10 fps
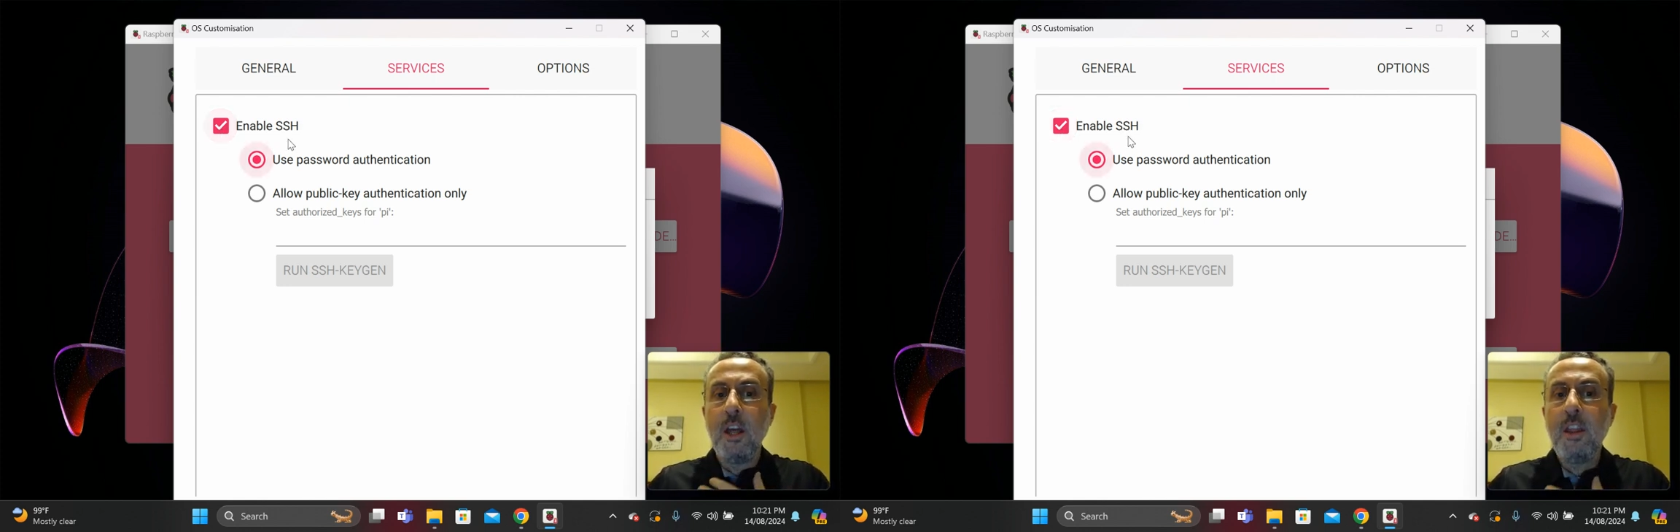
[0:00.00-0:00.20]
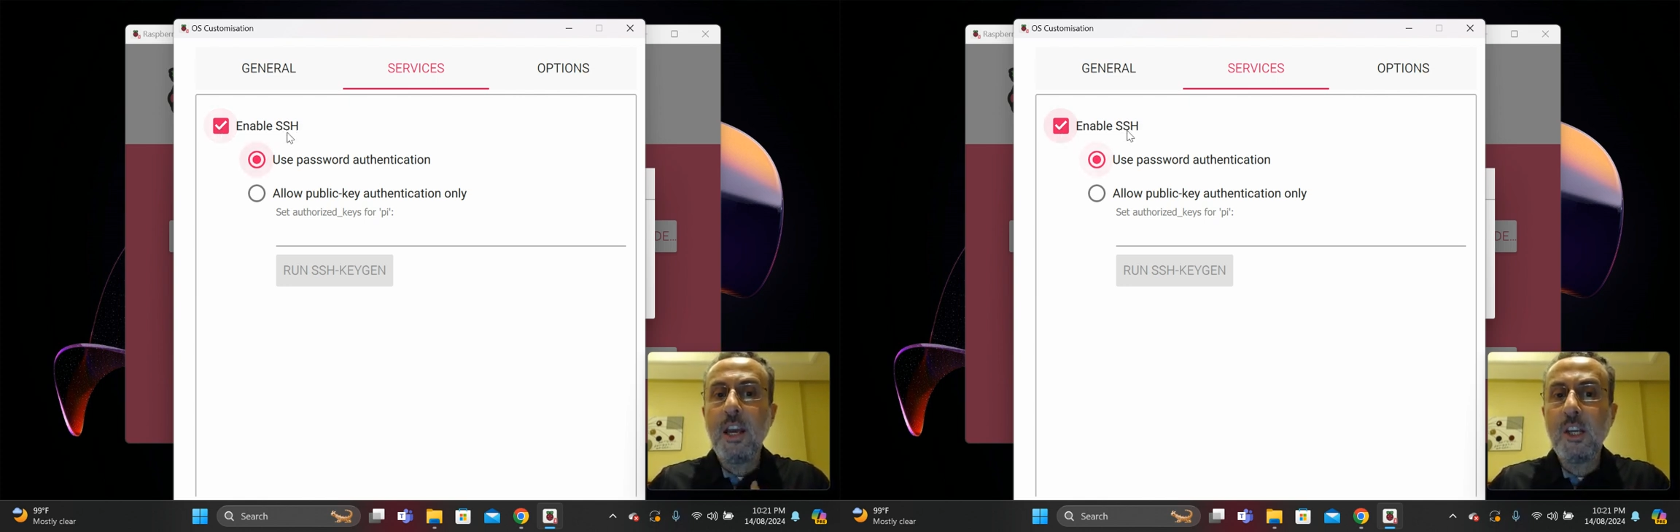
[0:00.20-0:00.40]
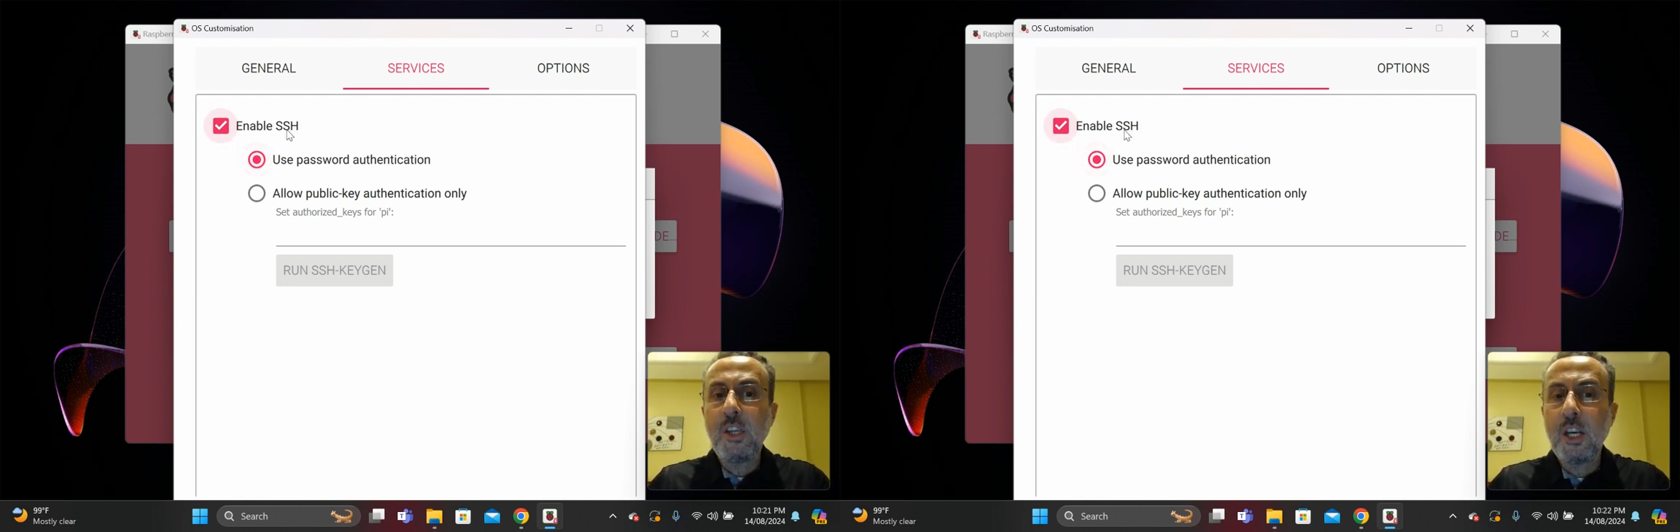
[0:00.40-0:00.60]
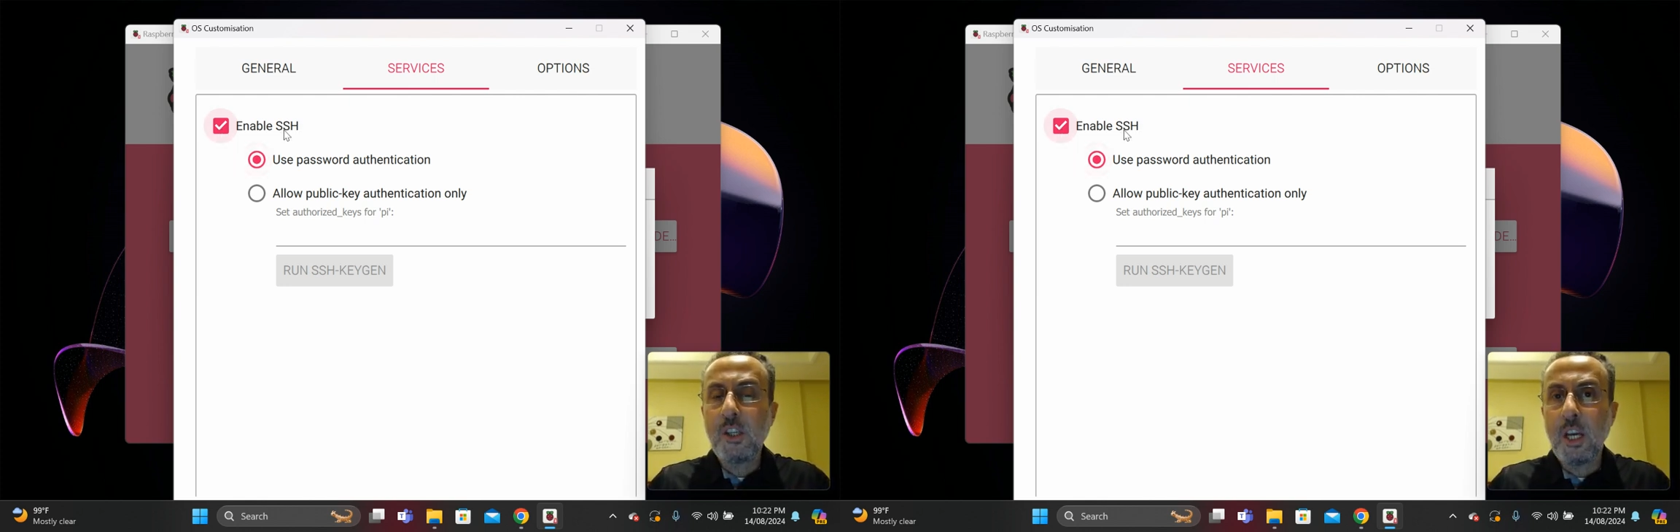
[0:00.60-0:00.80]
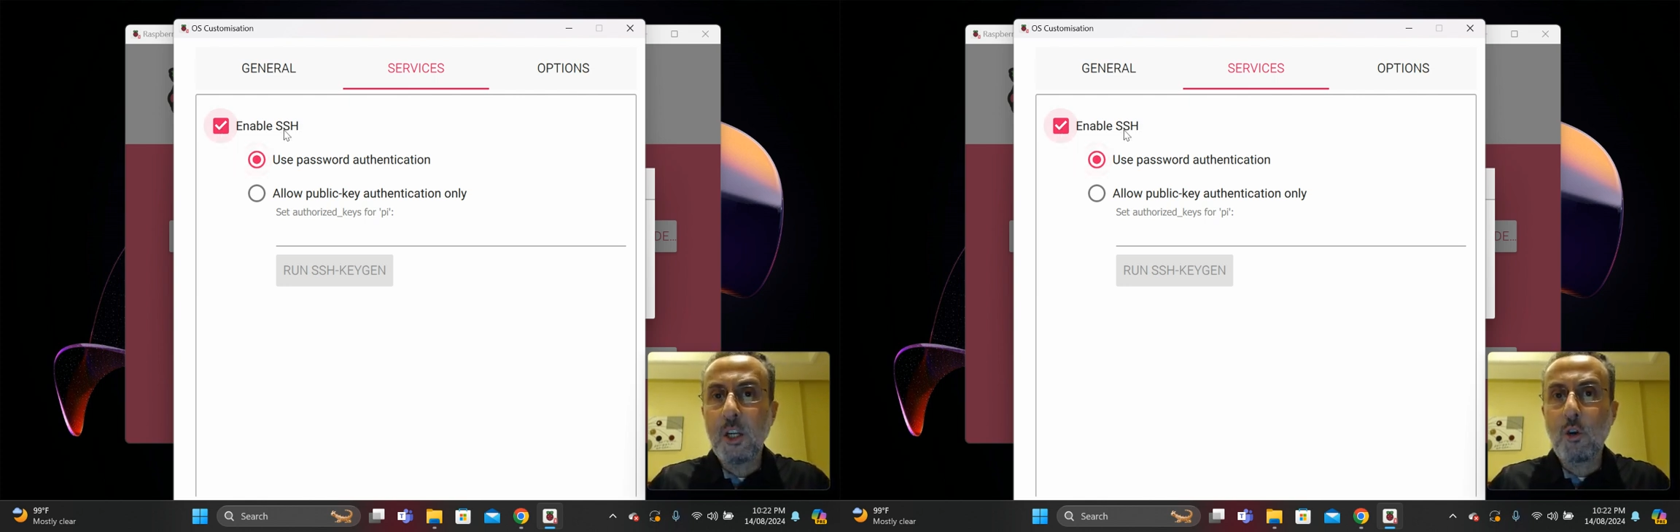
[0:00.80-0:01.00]
The
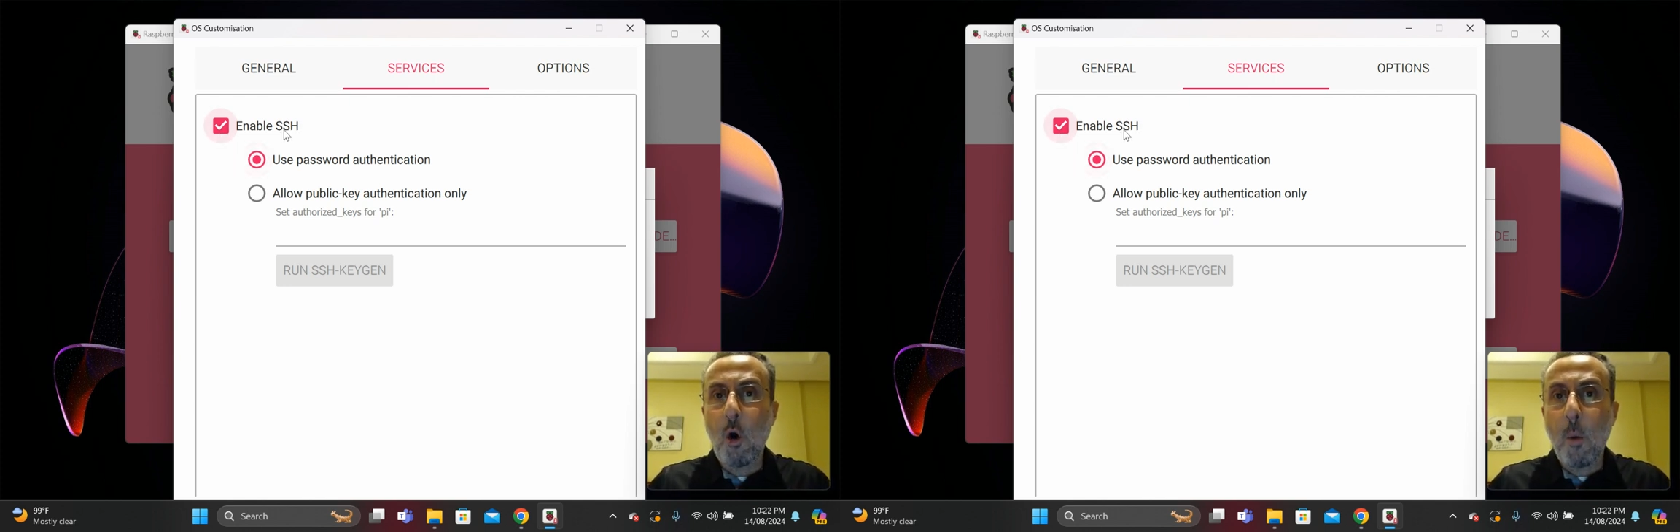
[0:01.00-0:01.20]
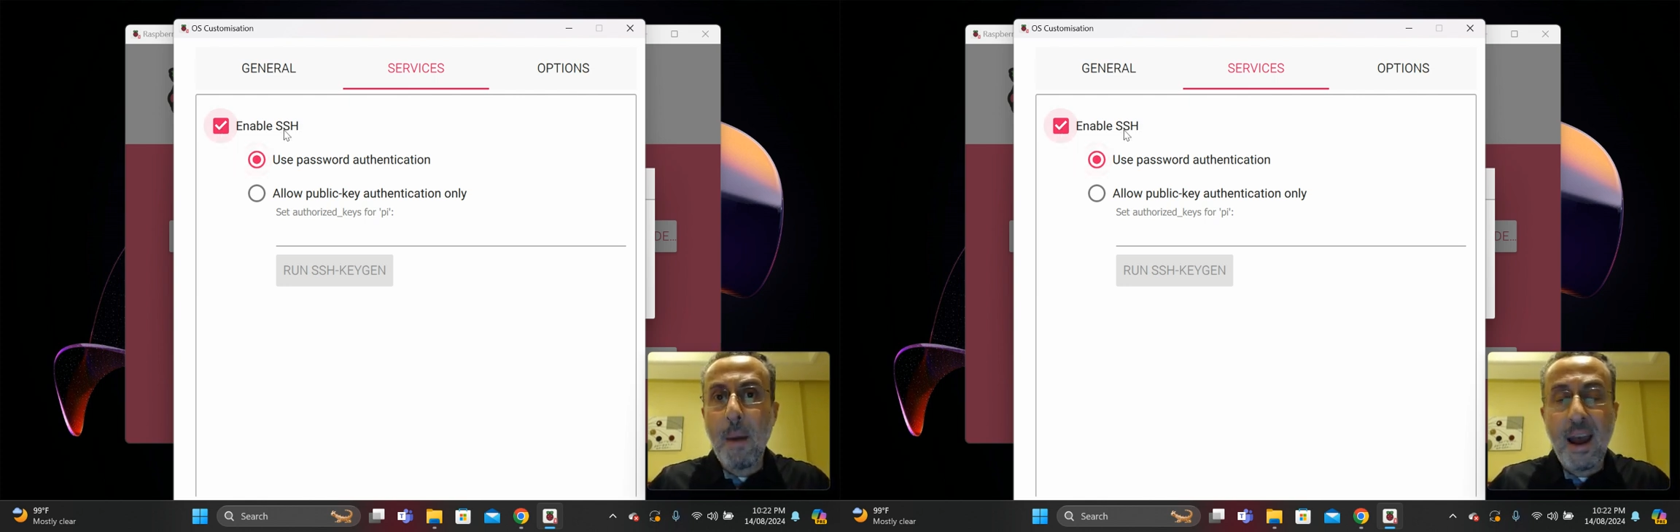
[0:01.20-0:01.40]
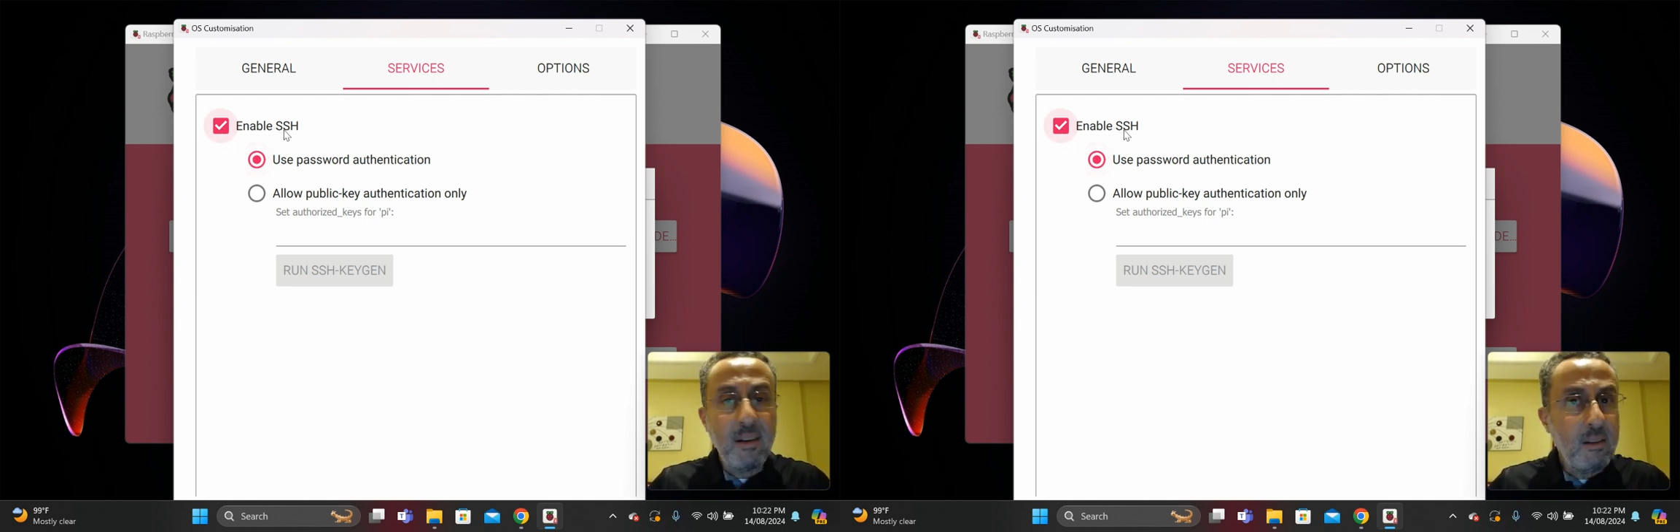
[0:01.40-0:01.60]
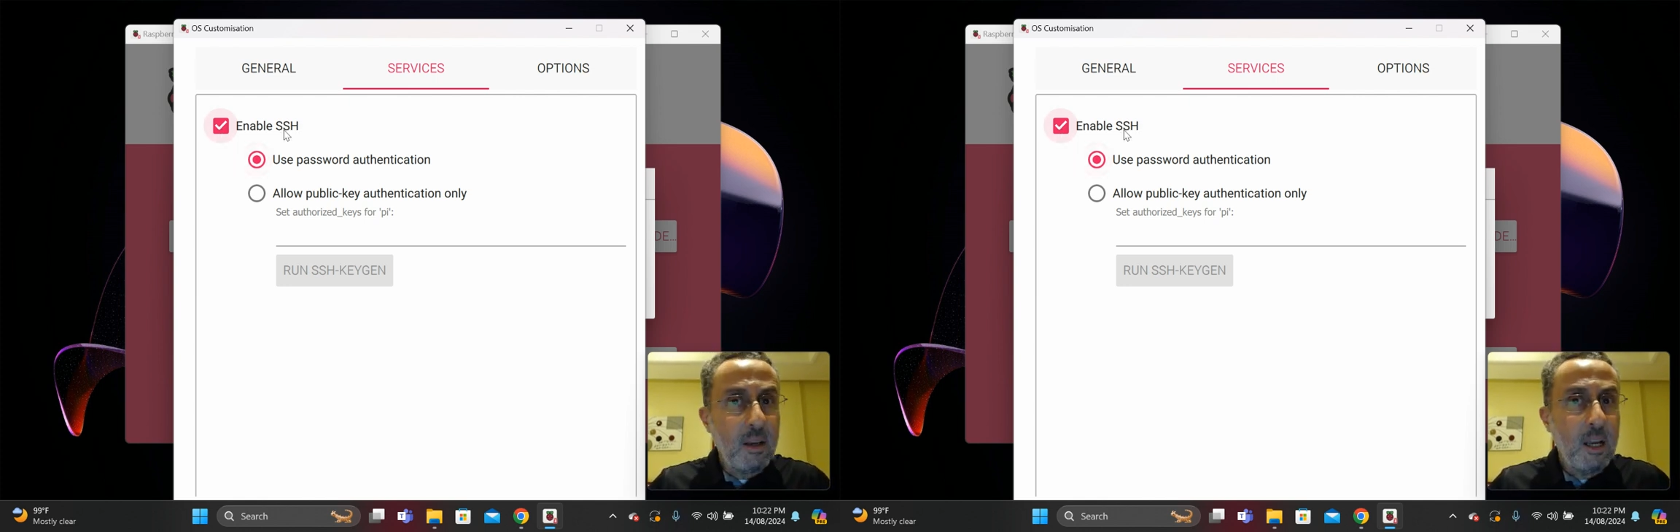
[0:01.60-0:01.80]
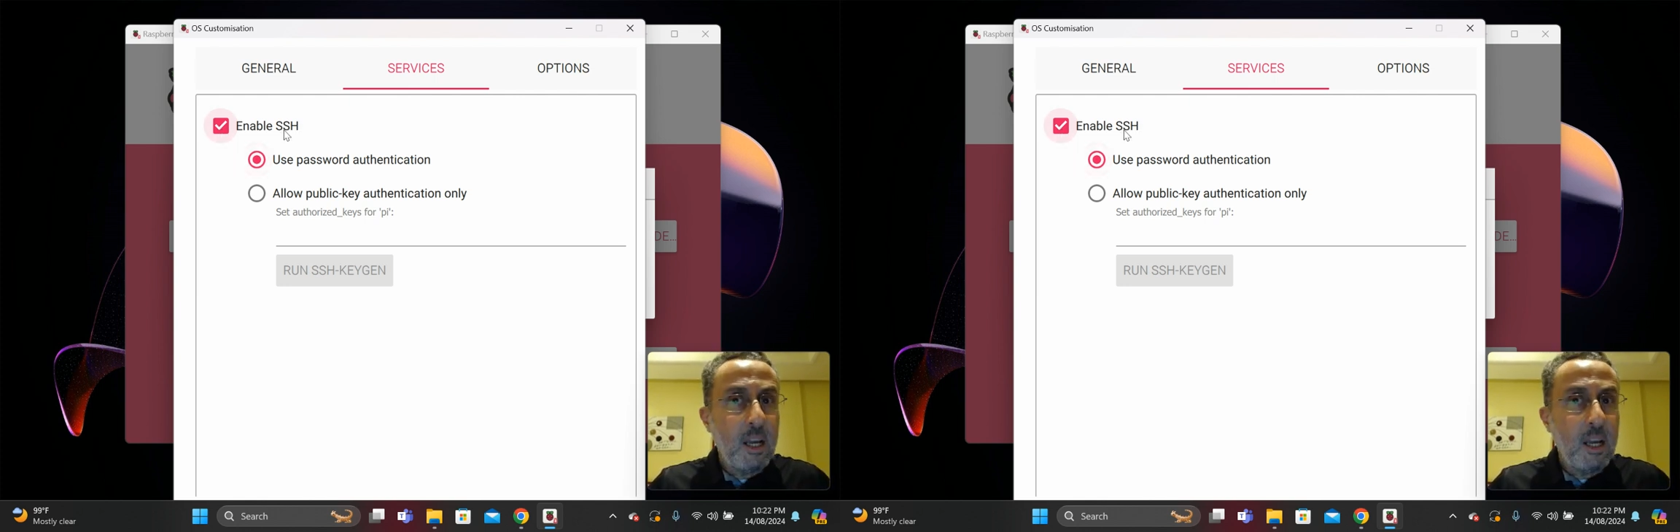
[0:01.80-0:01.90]
SSH command,